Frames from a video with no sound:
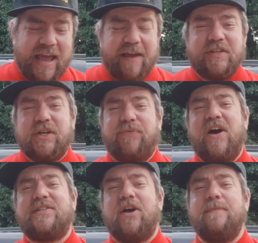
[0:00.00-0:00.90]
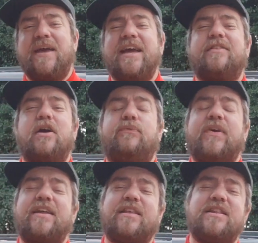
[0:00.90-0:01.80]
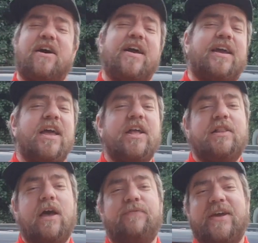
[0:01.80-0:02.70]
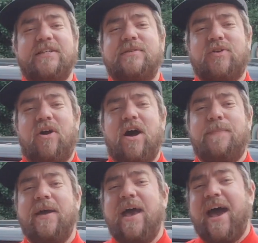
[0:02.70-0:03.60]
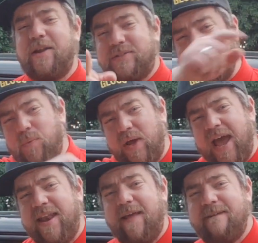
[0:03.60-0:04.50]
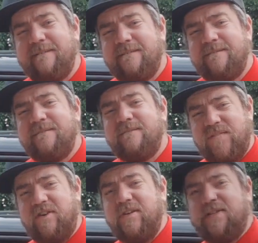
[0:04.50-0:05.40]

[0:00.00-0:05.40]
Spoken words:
If it's your first time here, don't forget to like, don't forget to subscribe, and I'll see you all again very